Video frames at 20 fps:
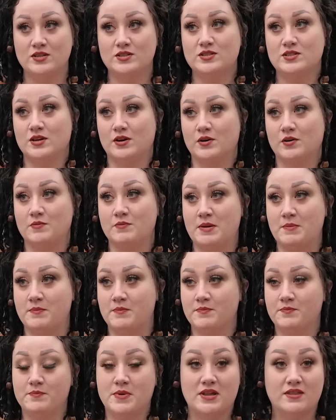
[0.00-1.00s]
So my
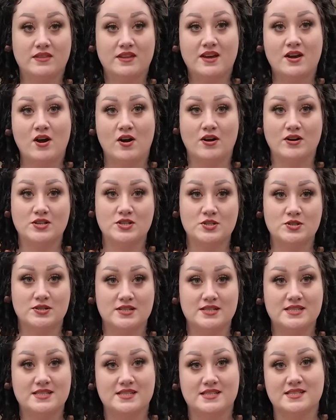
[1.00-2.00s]
monthly car
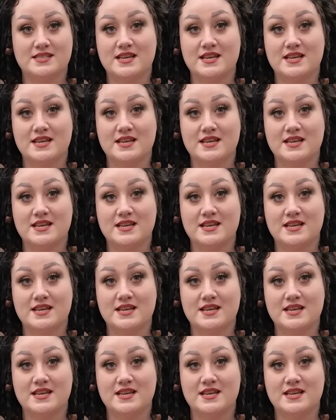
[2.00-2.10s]
insurance is